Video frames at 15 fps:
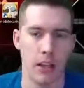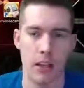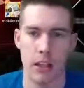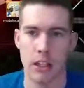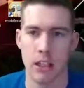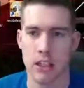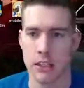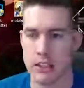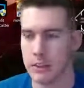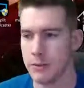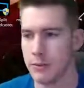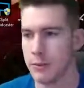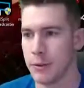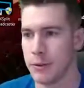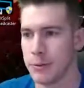
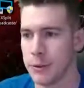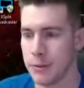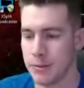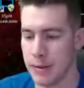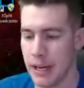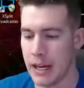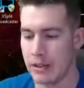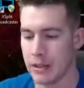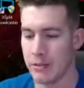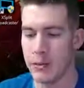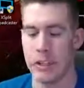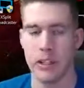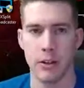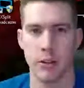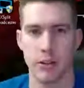from some past
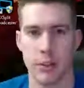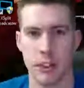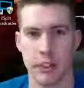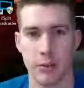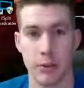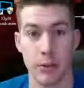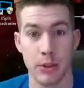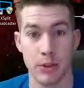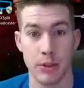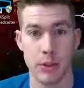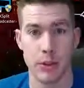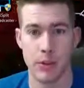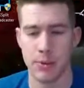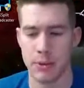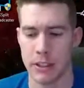videos that I didn't really
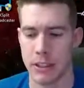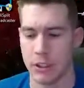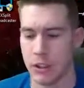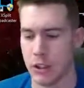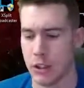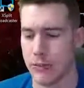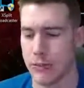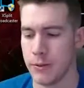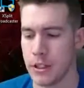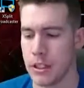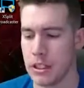follow up like I should have.